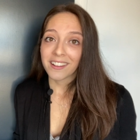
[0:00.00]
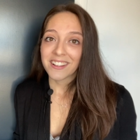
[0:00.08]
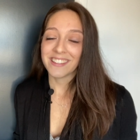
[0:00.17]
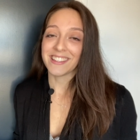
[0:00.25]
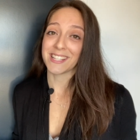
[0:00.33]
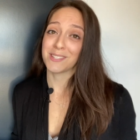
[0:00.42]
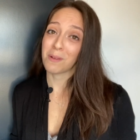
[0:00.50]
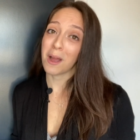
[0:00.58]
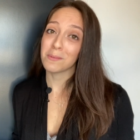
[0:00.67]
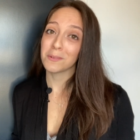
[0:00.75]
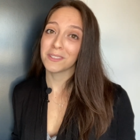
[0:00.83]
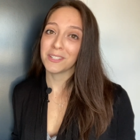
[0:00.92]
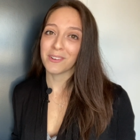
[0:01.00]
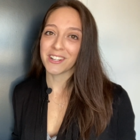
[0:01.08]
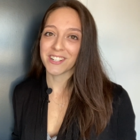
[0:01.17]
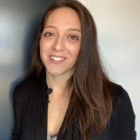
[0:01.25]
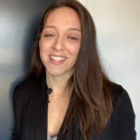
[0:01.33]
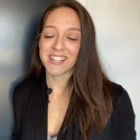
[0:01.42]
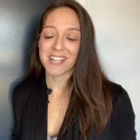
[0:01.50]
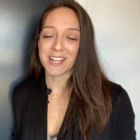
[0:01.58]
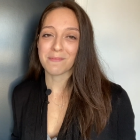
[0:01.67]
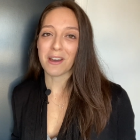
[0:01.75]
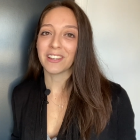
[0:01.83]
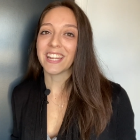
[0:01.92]
and that's probably what you're thinking
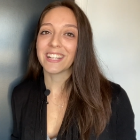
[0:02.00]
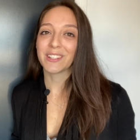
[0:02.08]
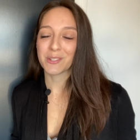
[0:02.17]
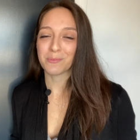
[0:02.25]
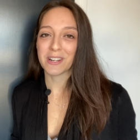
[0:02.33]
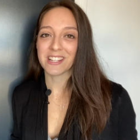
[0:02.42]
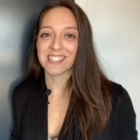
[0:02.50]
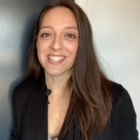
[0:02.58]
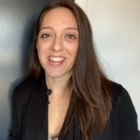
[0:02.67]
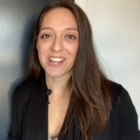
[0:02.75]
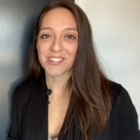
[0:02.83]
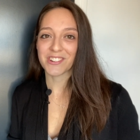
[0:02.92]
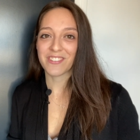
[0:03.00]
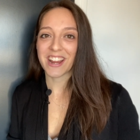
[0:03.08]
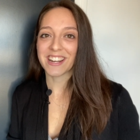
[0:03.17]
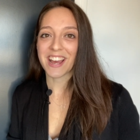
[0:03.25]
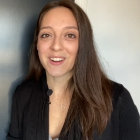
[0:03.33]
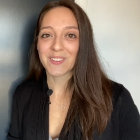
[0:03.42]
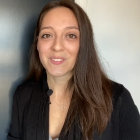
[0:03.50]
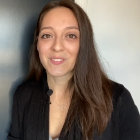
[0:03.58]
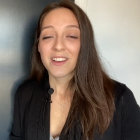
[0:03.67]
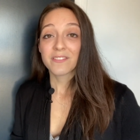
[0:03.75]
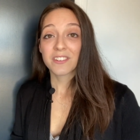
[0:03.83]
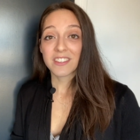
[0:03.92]
about English pronunciation right now.
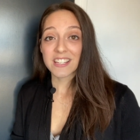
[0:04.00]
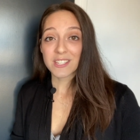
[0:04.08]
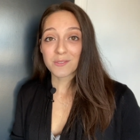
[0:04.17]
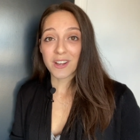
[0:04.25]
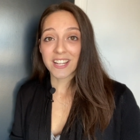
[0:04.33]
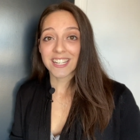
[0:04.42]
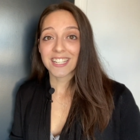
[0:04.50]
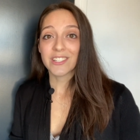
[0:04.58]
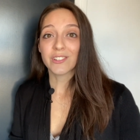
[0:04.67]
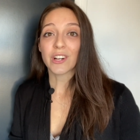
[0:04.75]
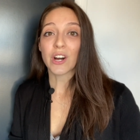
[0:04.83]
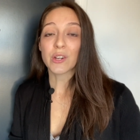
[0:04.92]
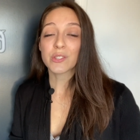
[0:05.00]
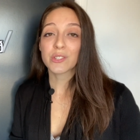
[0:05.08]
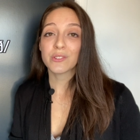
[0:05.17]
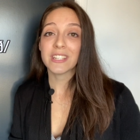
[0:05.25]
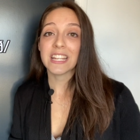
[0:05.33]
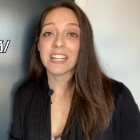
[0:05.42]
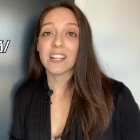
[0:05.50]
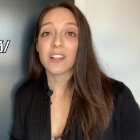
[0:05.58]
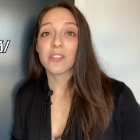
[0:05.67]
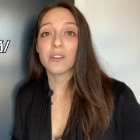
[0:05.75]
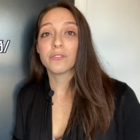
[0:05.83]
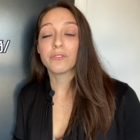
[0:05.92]
For this one, you'll also need
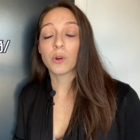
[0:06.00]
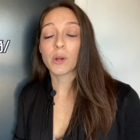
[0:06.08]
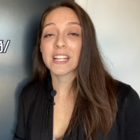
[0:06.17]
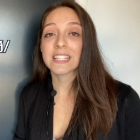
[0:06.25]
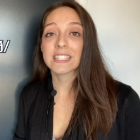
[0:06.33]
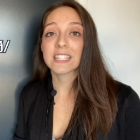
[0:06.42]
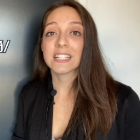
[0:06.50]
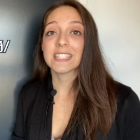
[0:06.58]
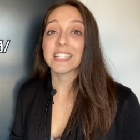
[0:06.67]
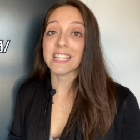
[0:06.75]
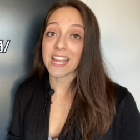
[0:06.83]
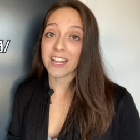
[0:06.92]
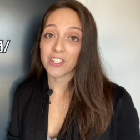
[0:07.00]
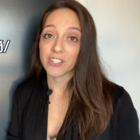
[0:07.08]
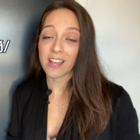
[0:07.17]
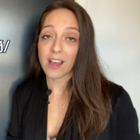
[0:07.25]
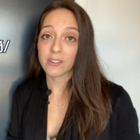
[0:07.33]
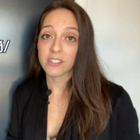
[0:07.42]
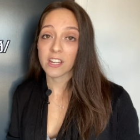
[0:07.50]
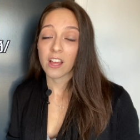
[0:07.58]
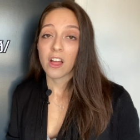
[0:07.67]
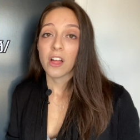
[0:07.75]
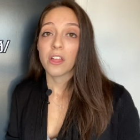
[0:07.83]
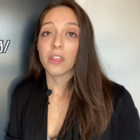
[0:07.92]
the voiced T H sound.
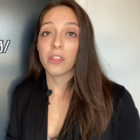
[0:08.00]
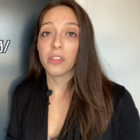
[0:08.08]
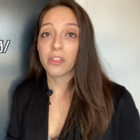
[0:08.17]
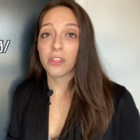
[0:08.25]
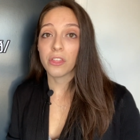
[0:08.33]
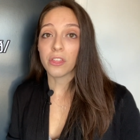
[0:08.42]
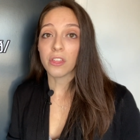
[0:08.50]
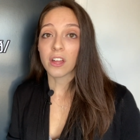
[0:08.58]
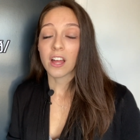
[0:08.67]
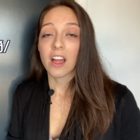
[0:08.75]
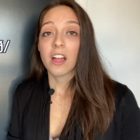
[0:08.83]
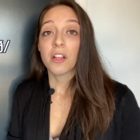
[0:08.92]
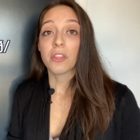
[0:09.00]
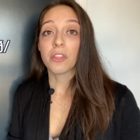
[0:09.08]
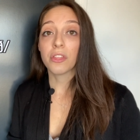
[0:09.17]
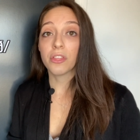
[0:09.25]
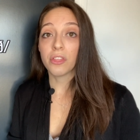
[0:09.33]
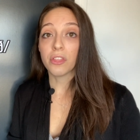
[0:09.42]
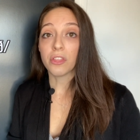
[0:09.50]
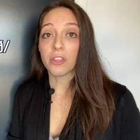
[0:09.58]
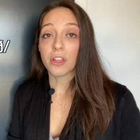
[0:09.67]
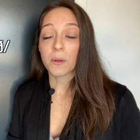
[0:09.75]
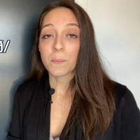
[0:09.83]
Th, th.